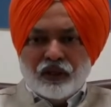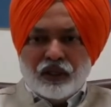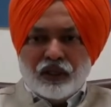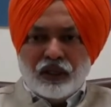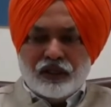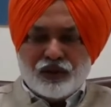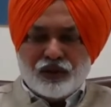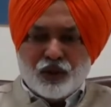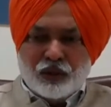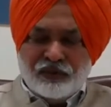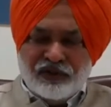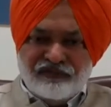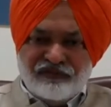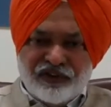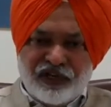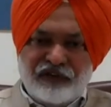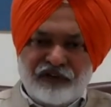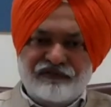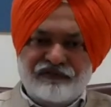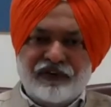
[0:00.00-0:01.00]
is to be
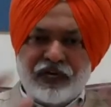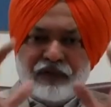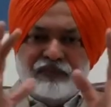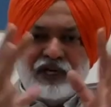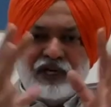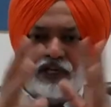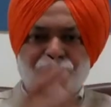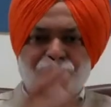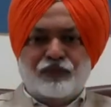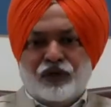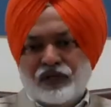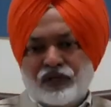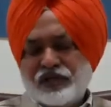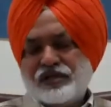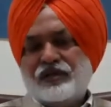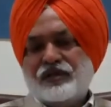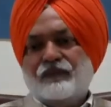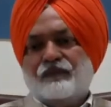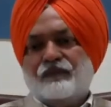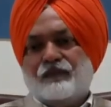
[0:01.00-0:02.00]
verified by the police.